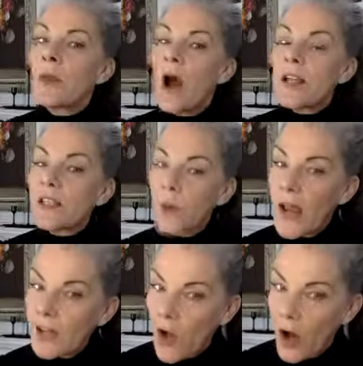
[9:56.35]
I
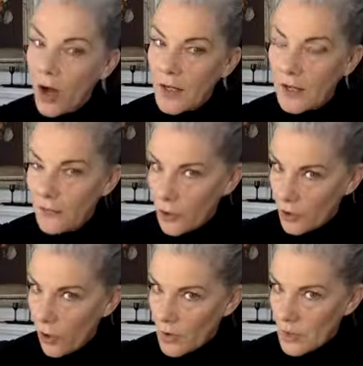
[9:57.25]
swear to God, if you can
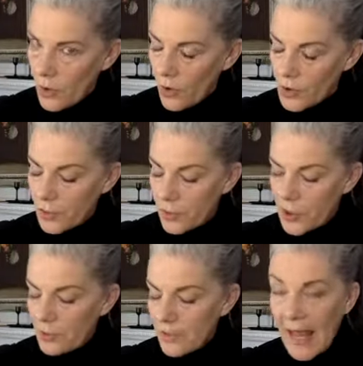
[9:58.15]
go as long as you
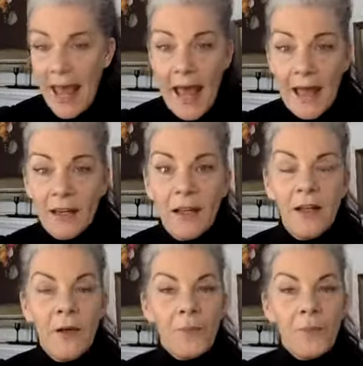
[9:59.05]
possibly can,